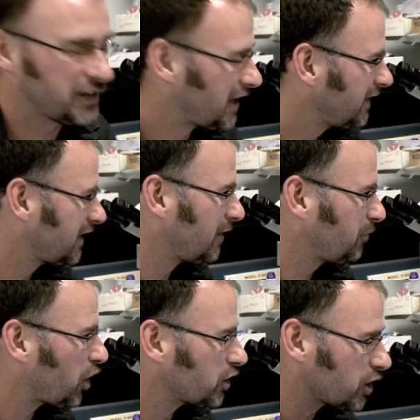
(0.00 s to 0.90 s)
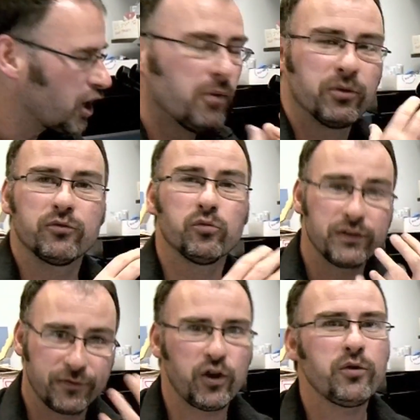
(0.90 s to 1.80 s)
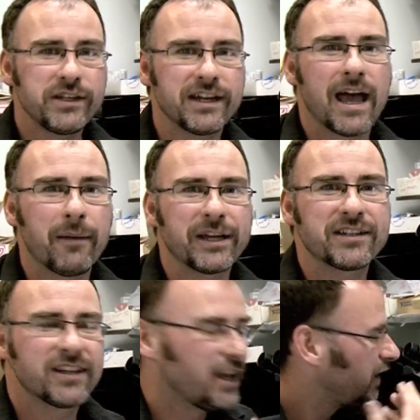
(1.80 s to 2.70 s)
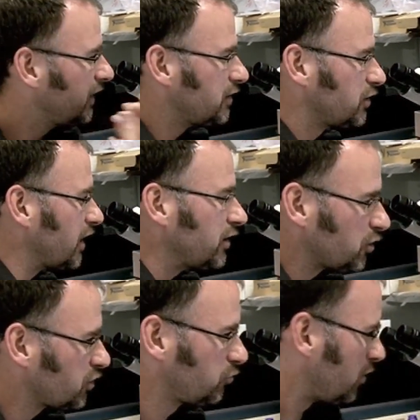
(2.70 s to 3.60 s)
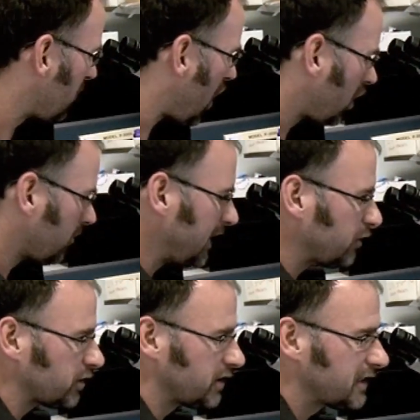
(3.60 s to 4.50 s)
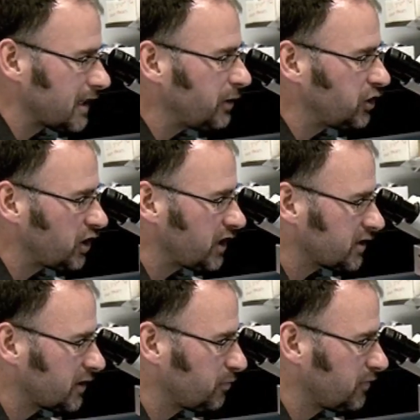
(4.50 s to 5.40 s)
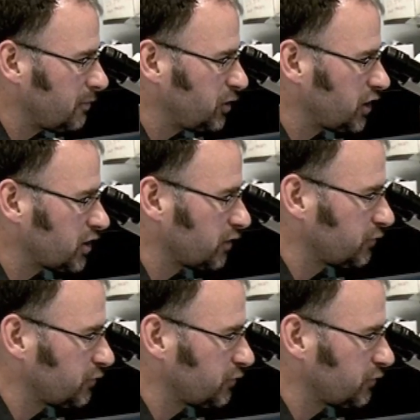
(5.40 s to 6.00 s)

and particles. But with fluid dynamics, it does remarkably interesting things. Let me chase the